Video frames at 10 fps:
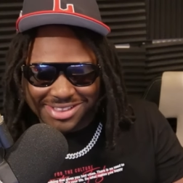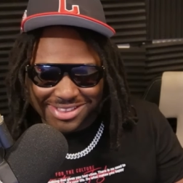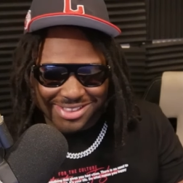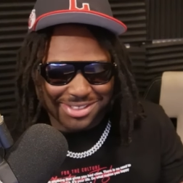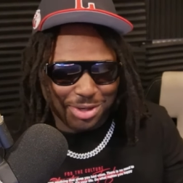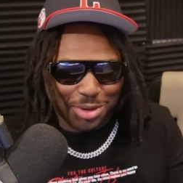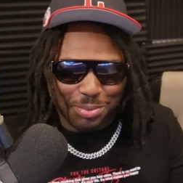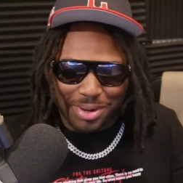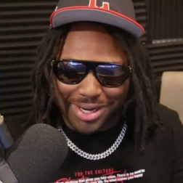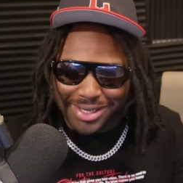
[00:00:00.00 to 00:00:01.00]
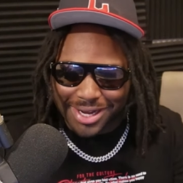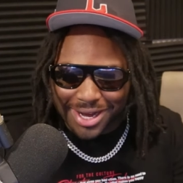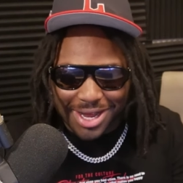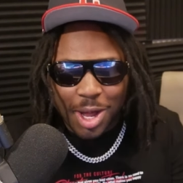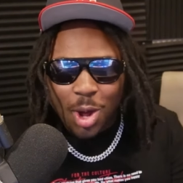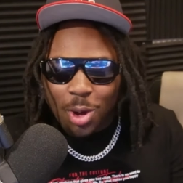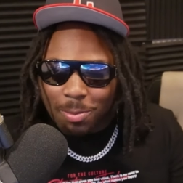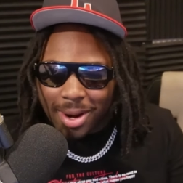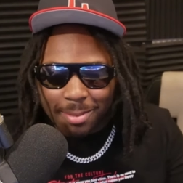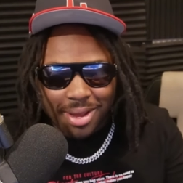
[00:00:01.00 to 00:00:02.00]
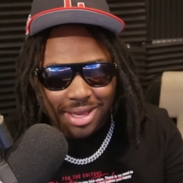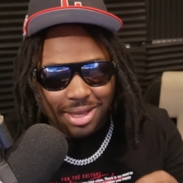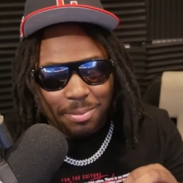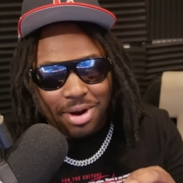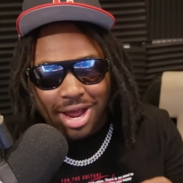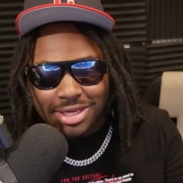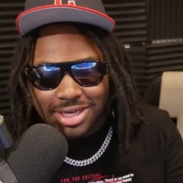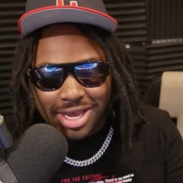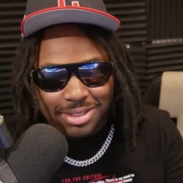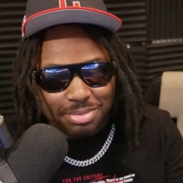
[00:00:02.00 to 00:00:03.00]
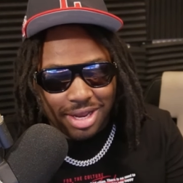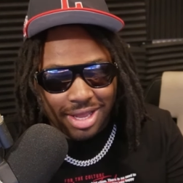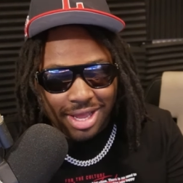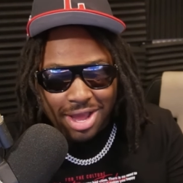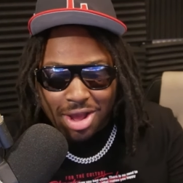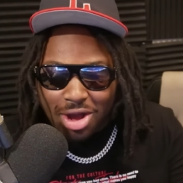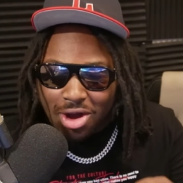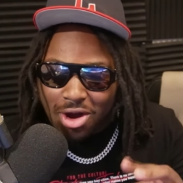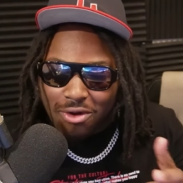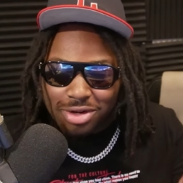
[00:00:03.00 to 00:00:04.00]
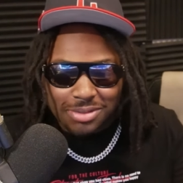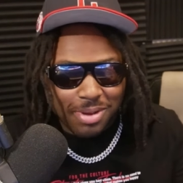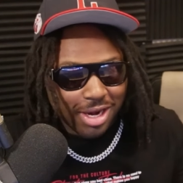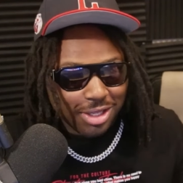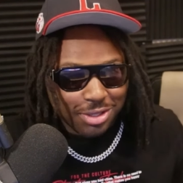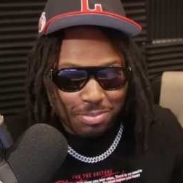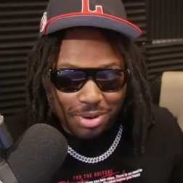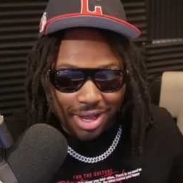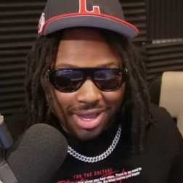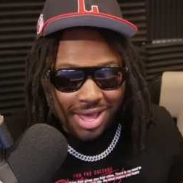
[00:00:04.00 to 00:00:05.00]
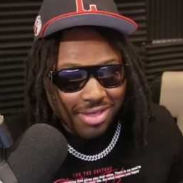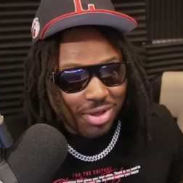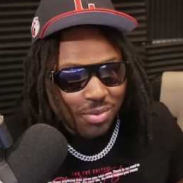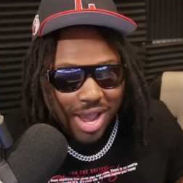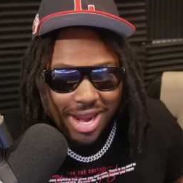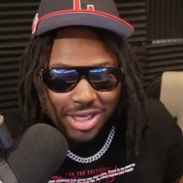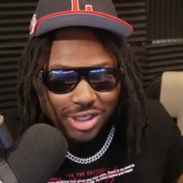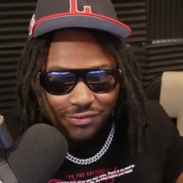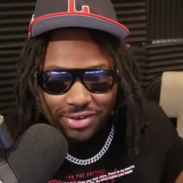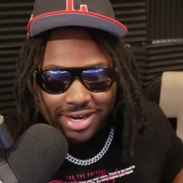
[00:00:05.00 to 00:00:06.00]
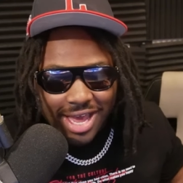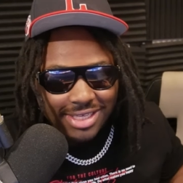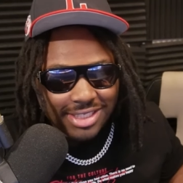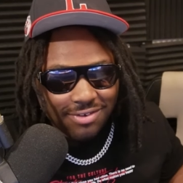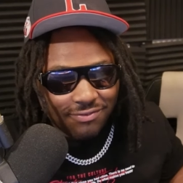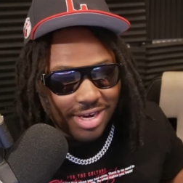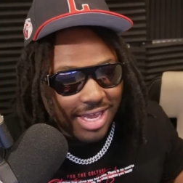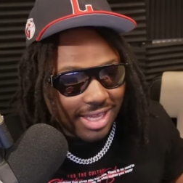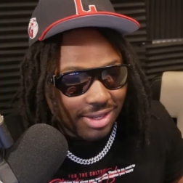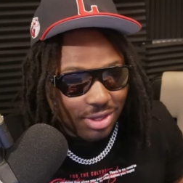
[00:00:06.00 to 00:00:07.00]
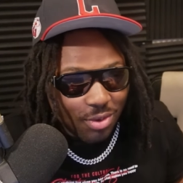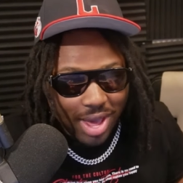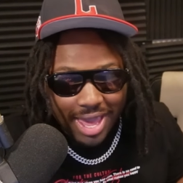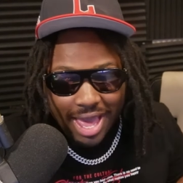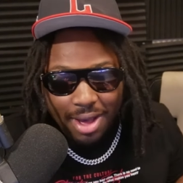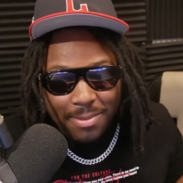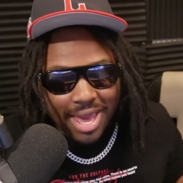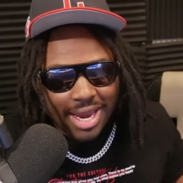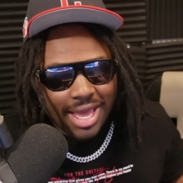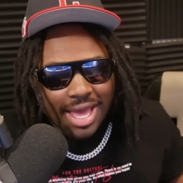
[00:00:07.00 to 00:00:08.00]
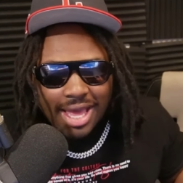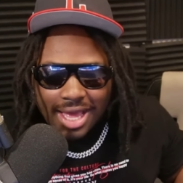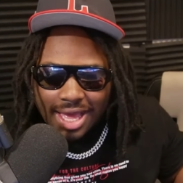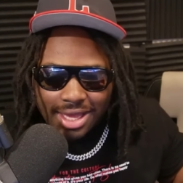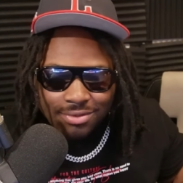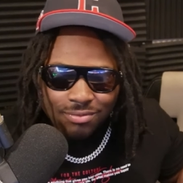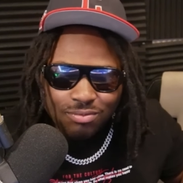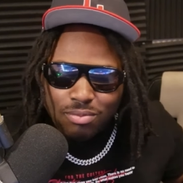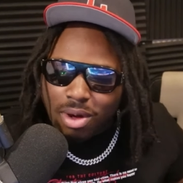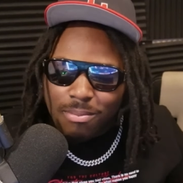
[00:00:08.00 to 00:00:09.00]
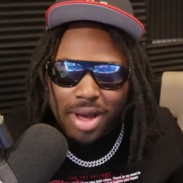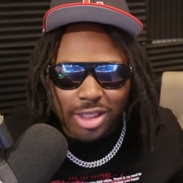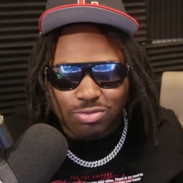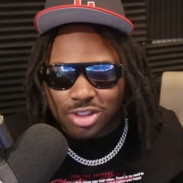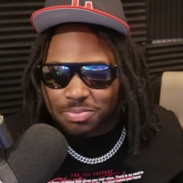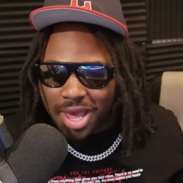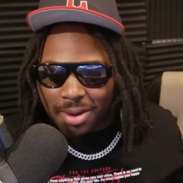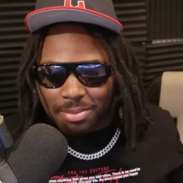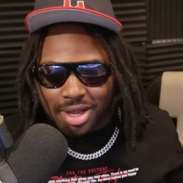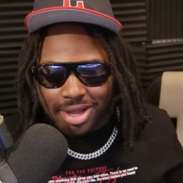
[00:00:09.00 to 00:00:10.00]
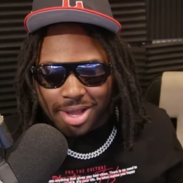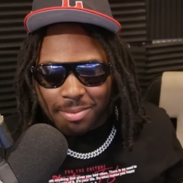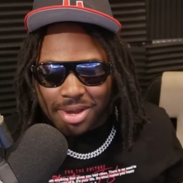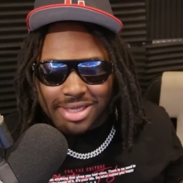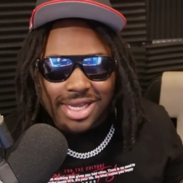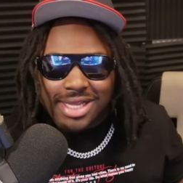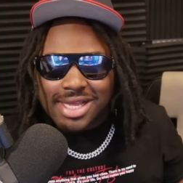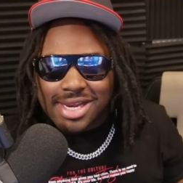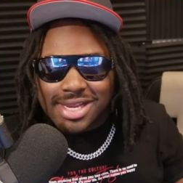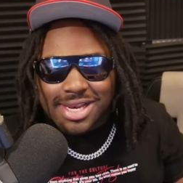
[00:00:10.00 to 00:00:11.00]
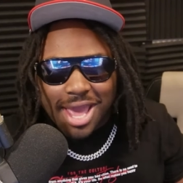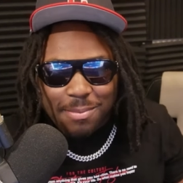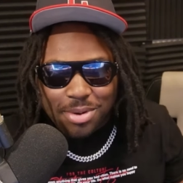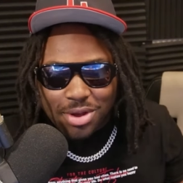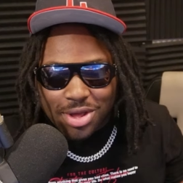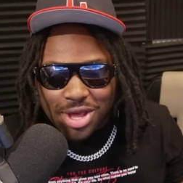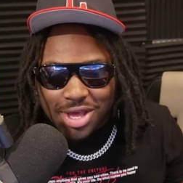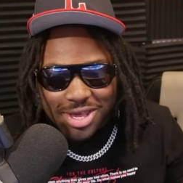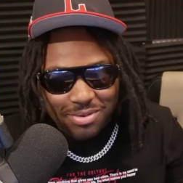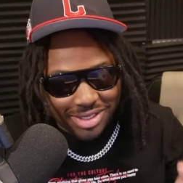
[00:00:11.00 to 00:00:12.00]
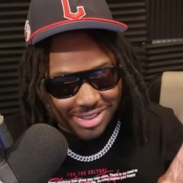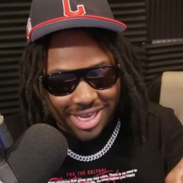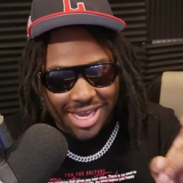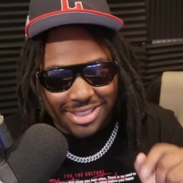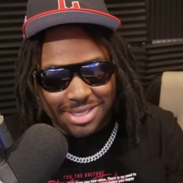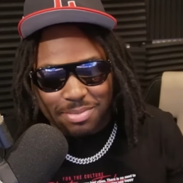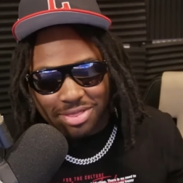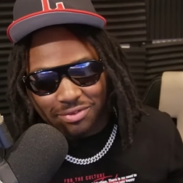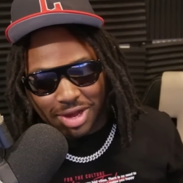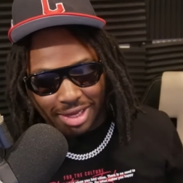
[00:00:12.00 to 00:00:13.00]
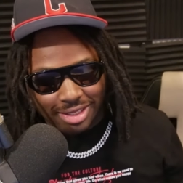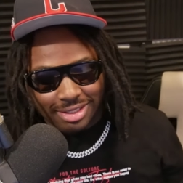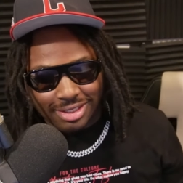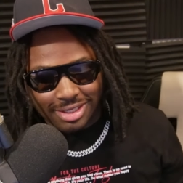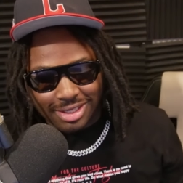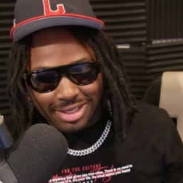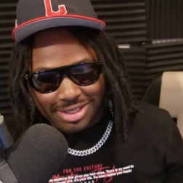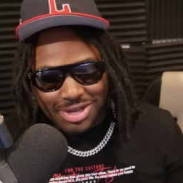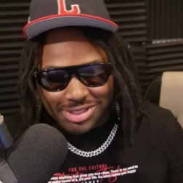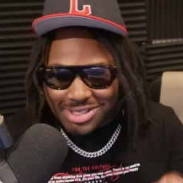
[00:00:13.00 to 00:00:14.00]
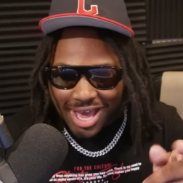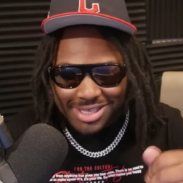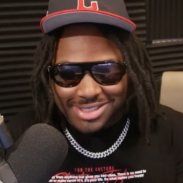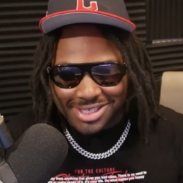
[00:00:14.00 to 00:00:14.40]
Oh, my God. Man, LeBron James, bro. All respect to you, bro. The way that you finessing and finagling your way out, man, much respect, bro. Because at the end of the day, bro, you a shiesty motherfucker. You shiesty.